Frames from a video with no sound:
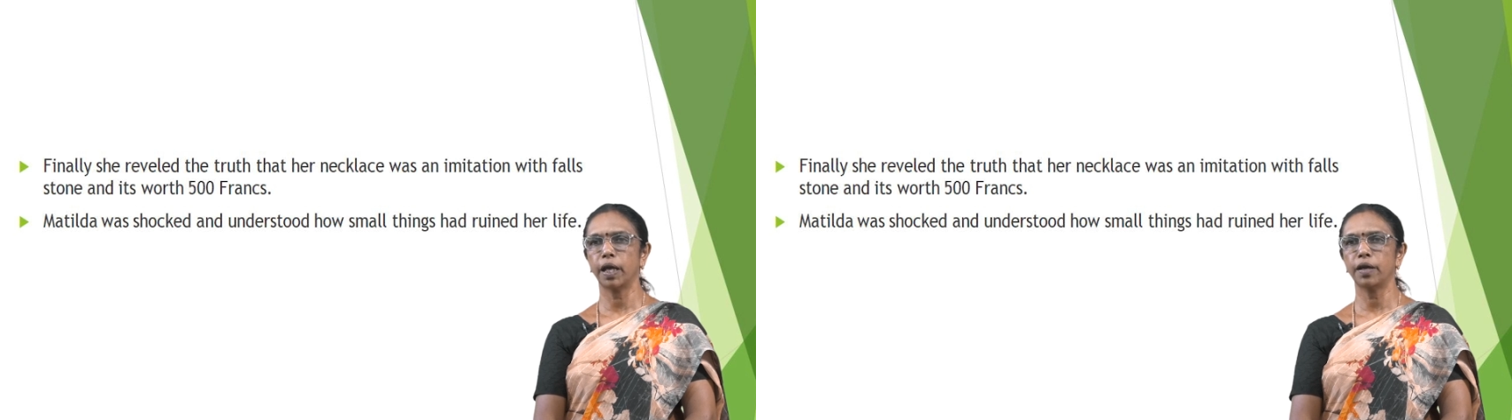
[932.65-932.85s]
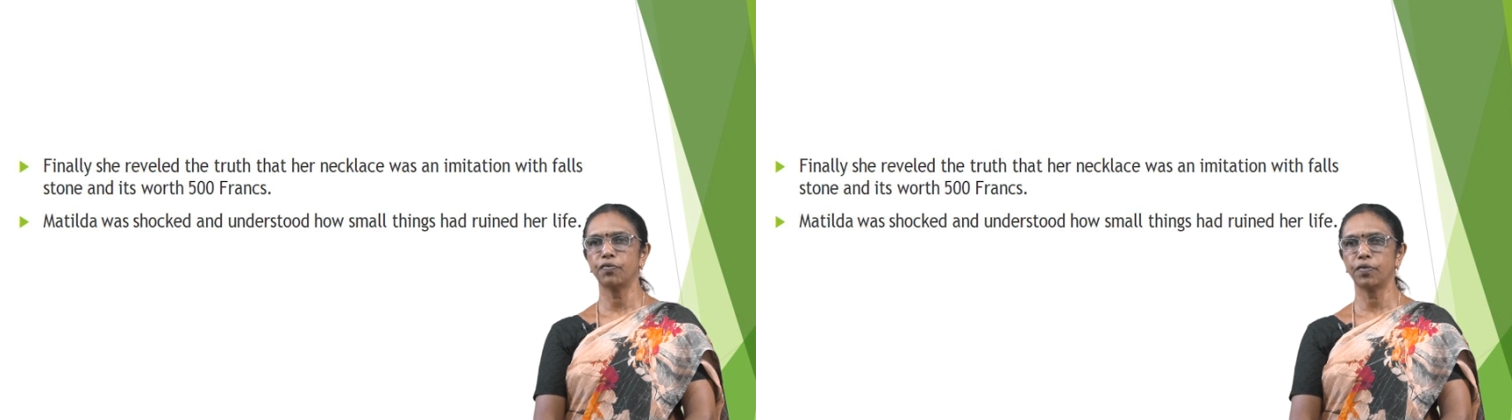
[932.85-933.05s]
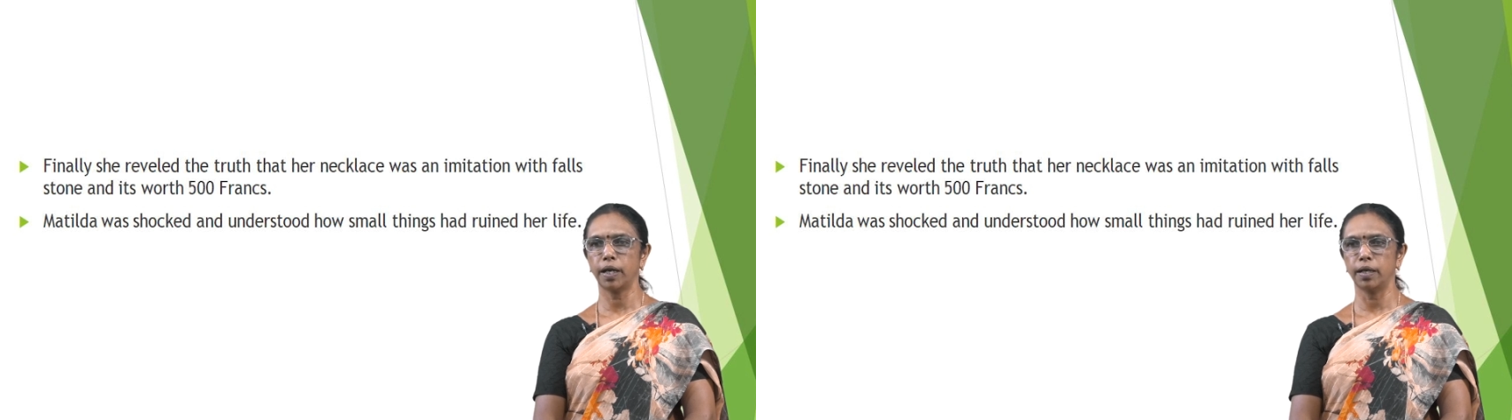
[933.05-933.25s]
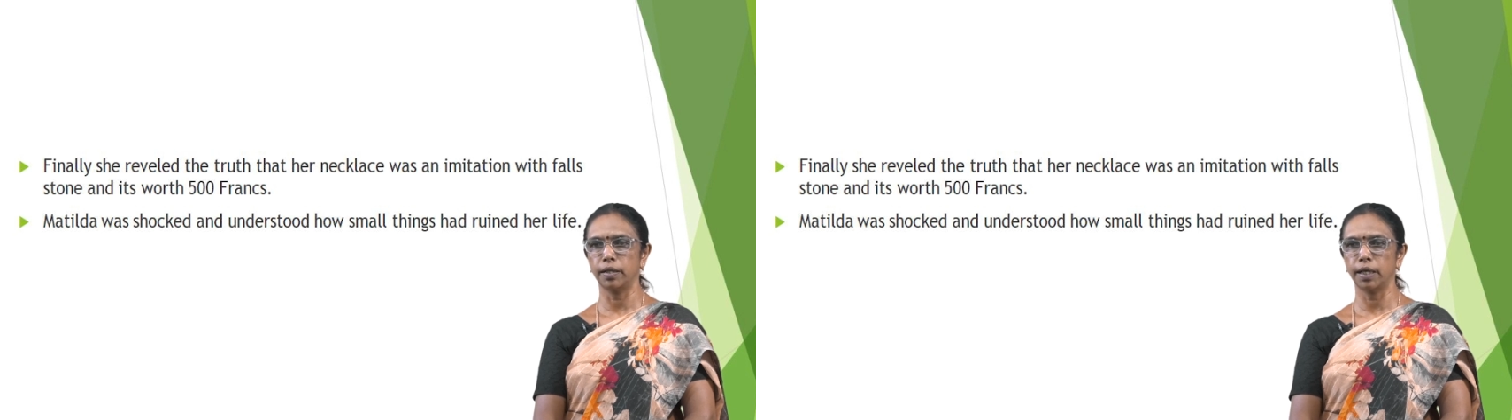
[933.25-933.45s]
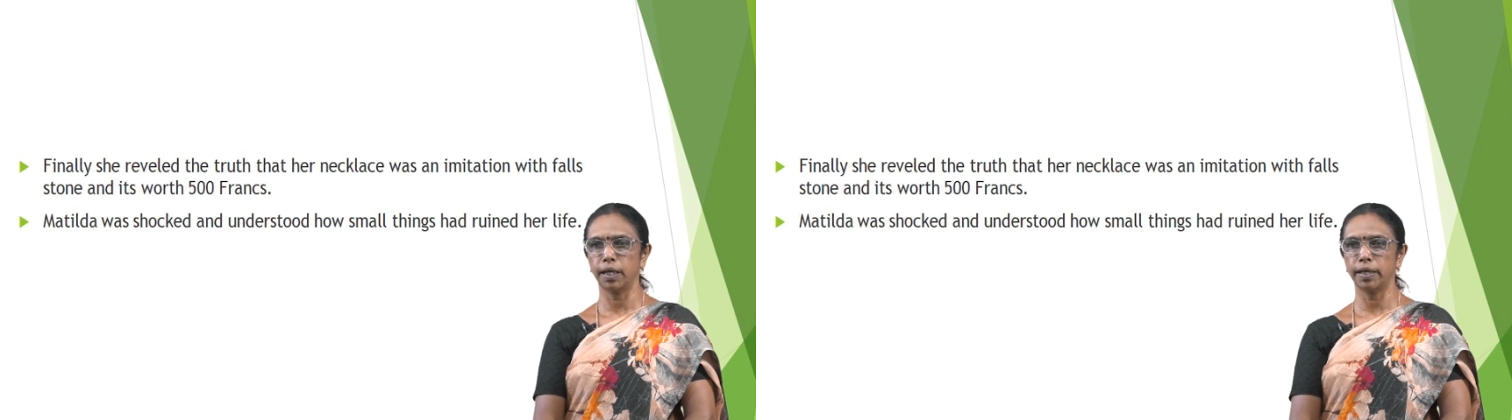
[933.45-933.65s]
their friend,
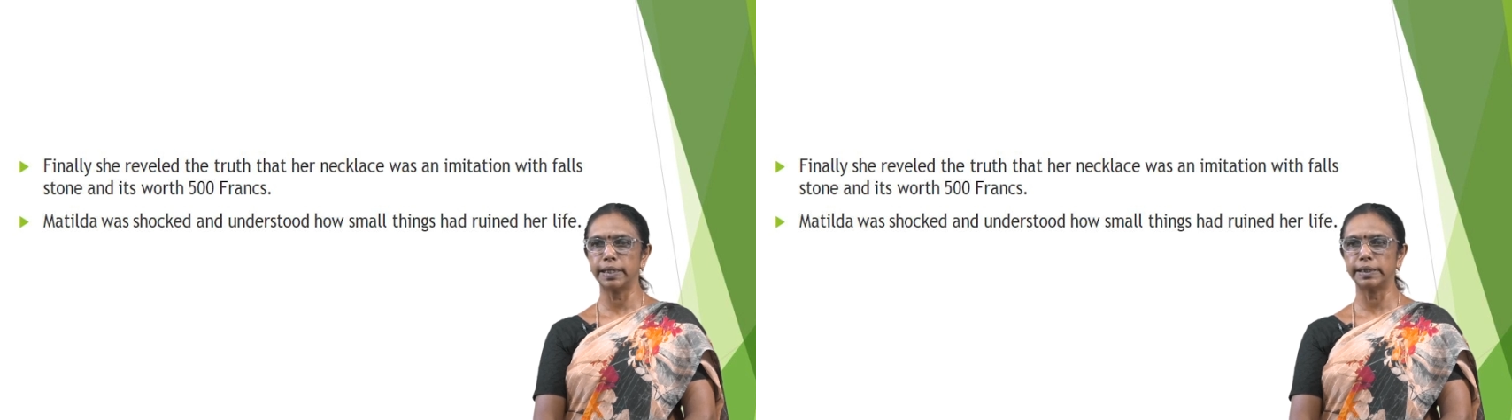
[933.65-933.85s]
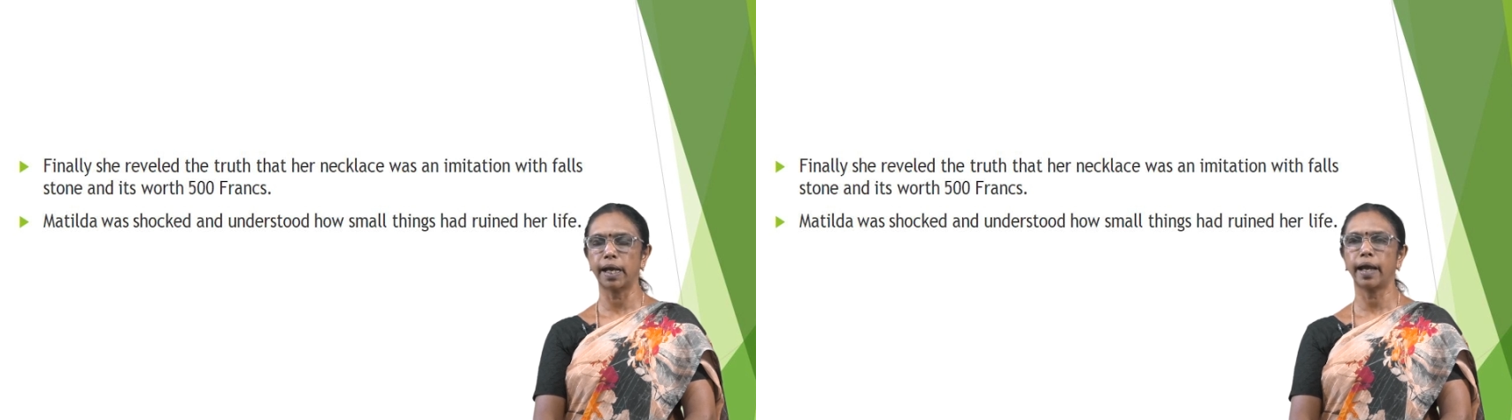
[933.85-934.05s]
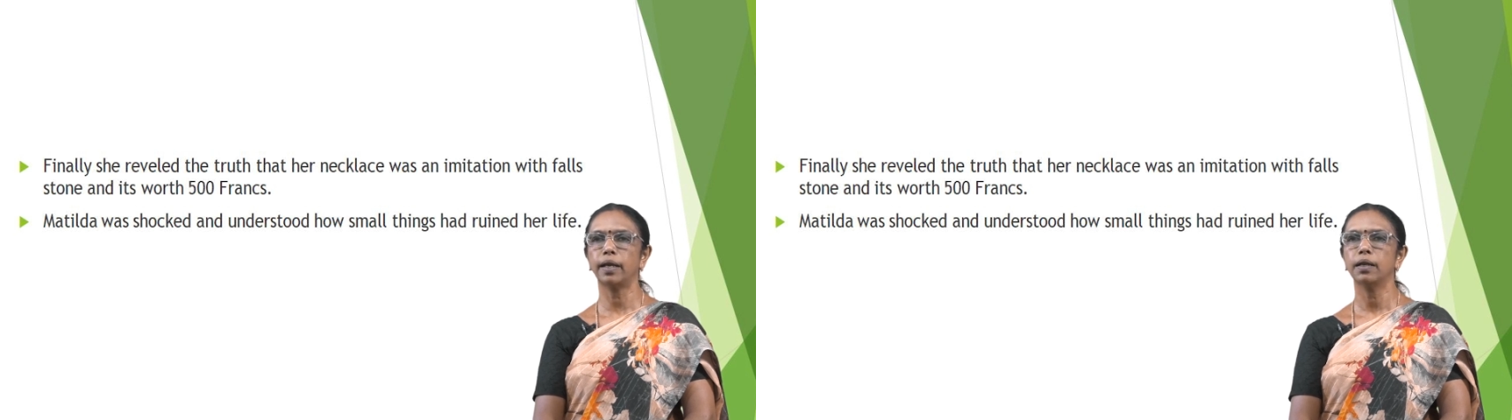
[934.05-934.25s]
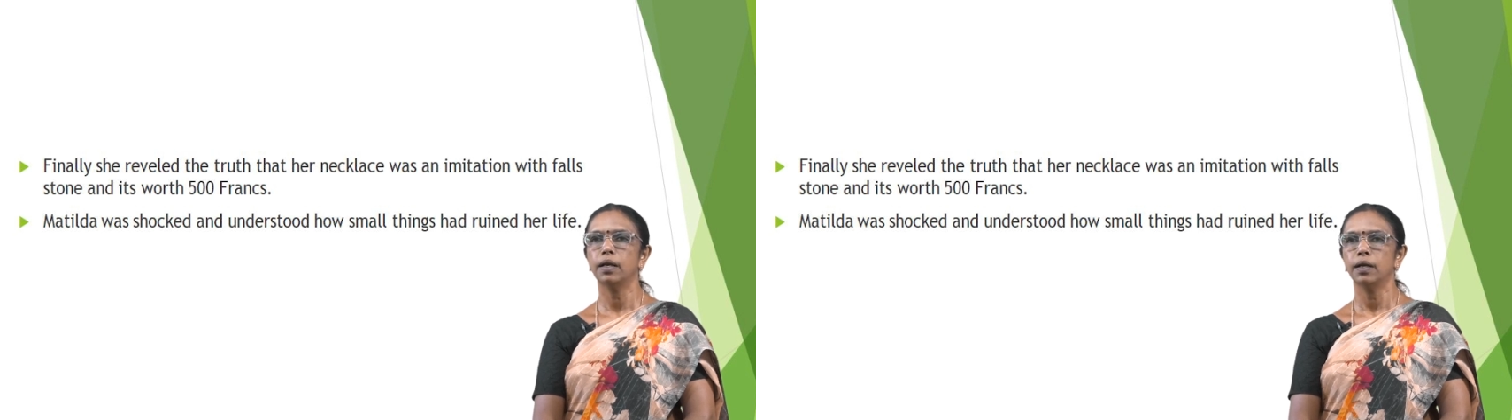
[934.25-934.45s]
the design,